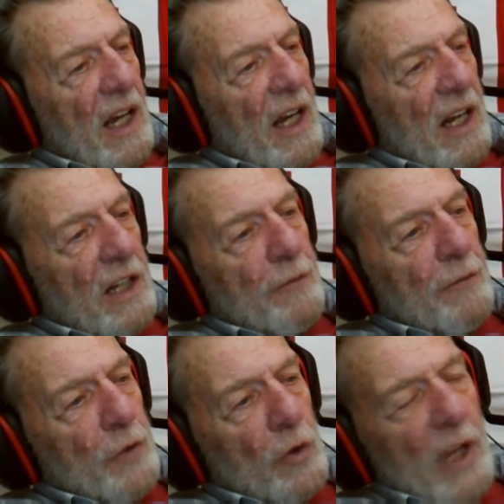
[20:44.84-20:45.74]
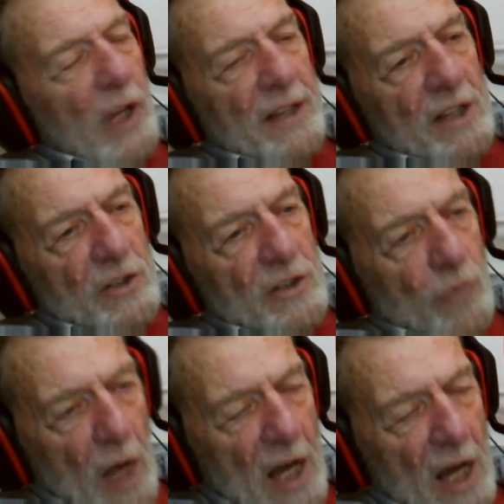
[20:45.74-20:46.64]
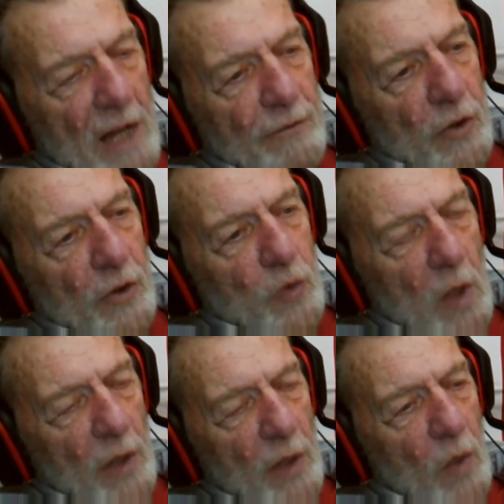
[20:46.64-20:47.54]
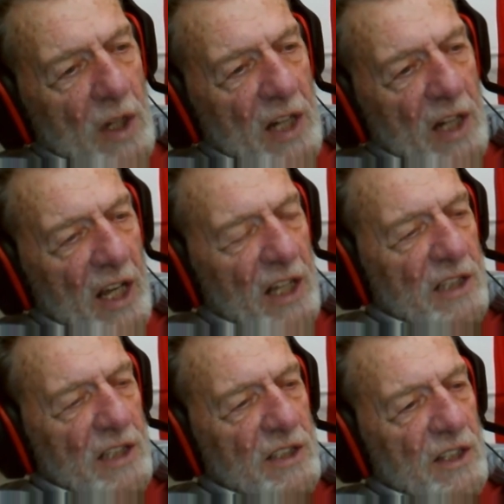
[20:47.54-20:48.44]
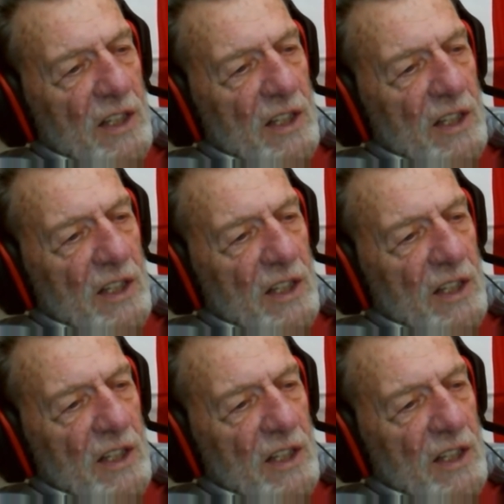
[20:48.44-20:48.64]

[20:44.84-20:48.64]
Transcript: And if you let this ride for 21 days,